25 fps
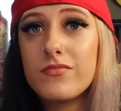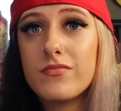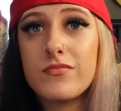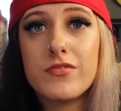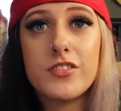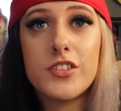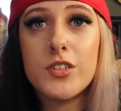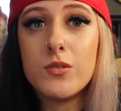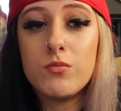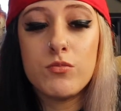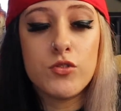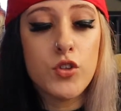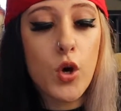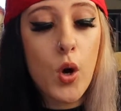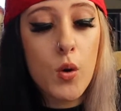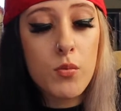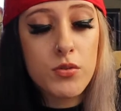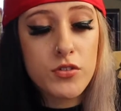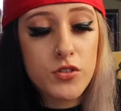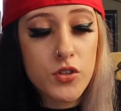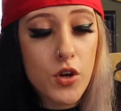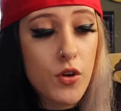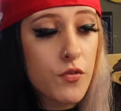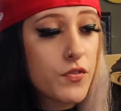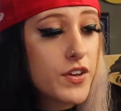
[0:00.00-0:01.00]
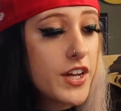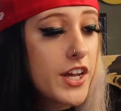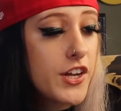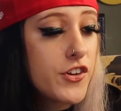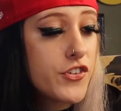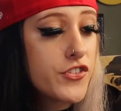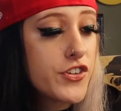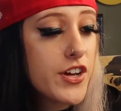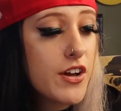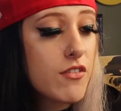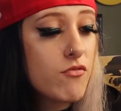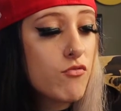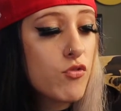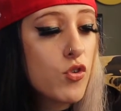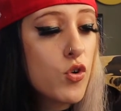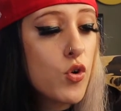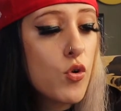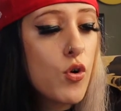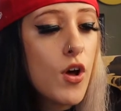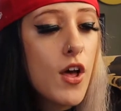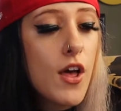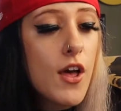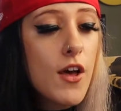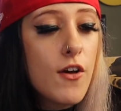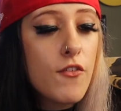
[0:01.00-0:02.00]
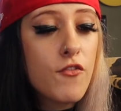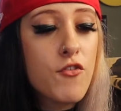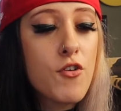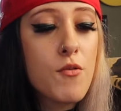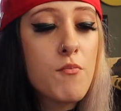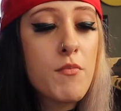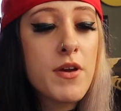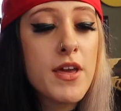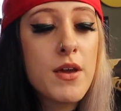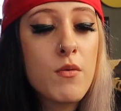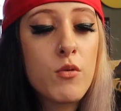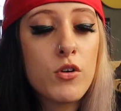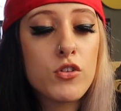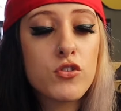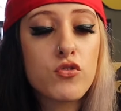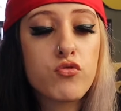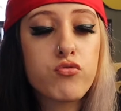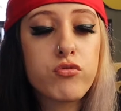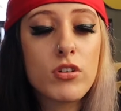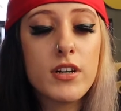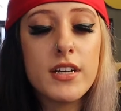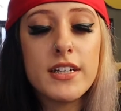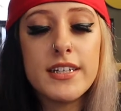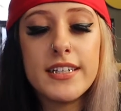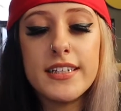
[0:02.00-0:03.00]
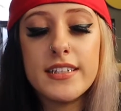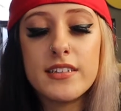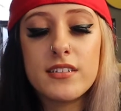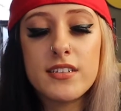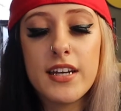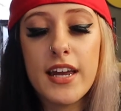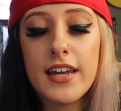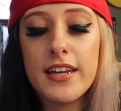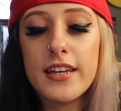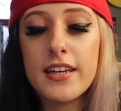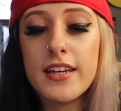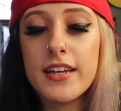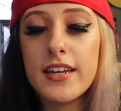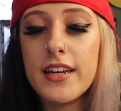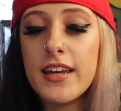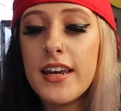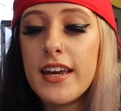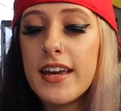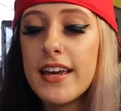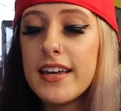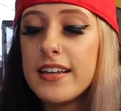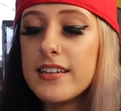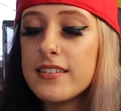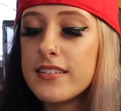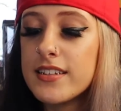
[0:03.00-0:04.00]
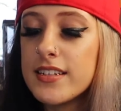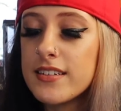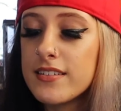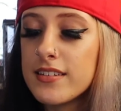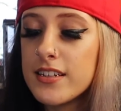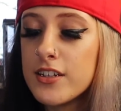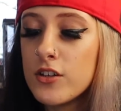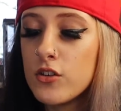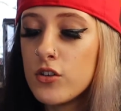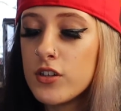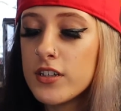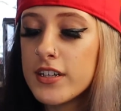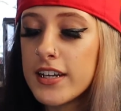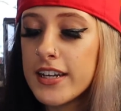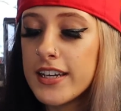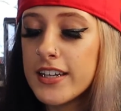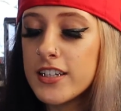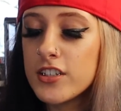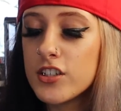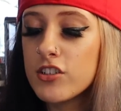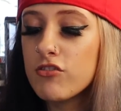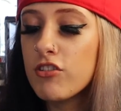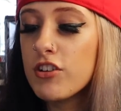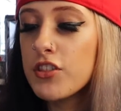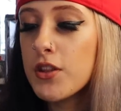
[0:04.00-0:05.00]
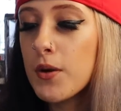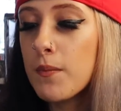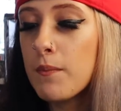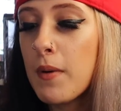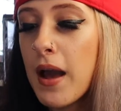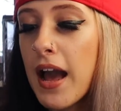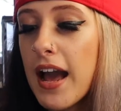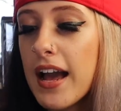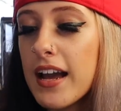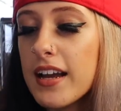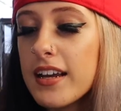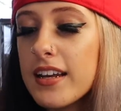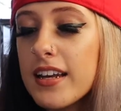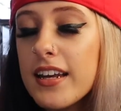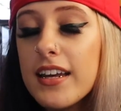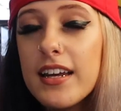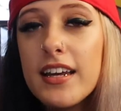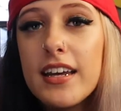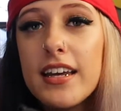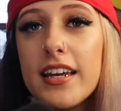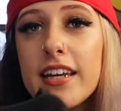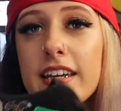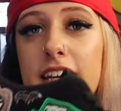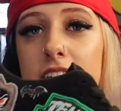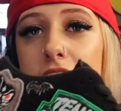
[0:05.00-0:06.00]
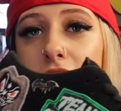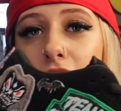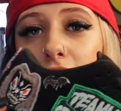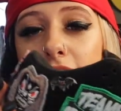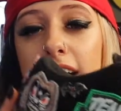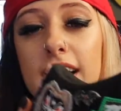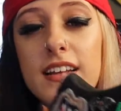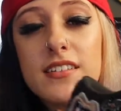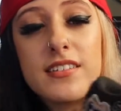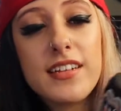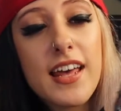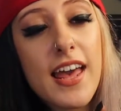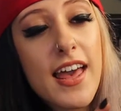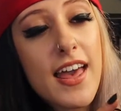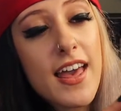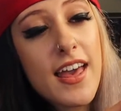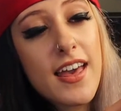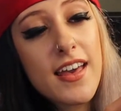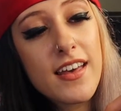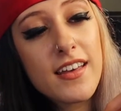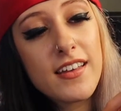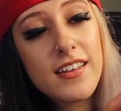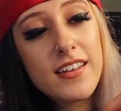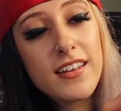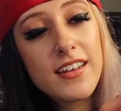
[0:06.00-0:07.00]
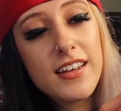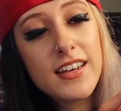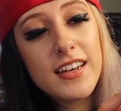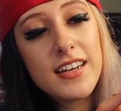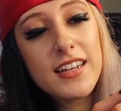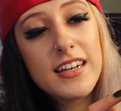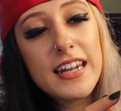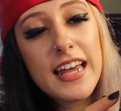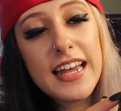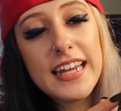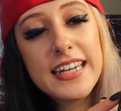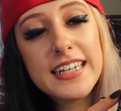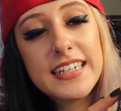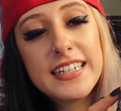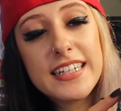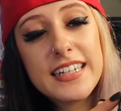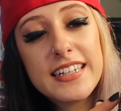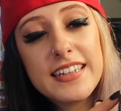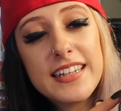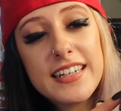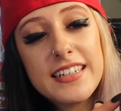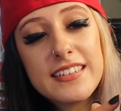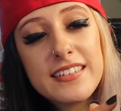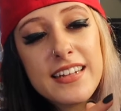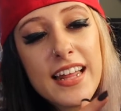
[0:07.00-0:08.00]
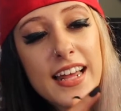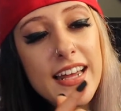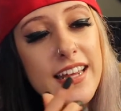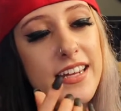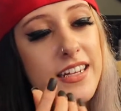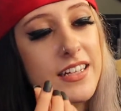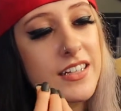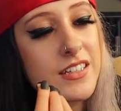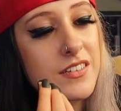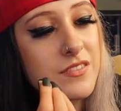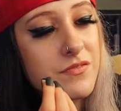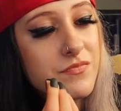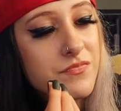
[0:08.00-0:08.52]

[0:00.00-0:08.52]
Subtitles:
some dope stuff in general. For me, what's really taking it is this little geezer at the back. He even has hair. Like, there's like,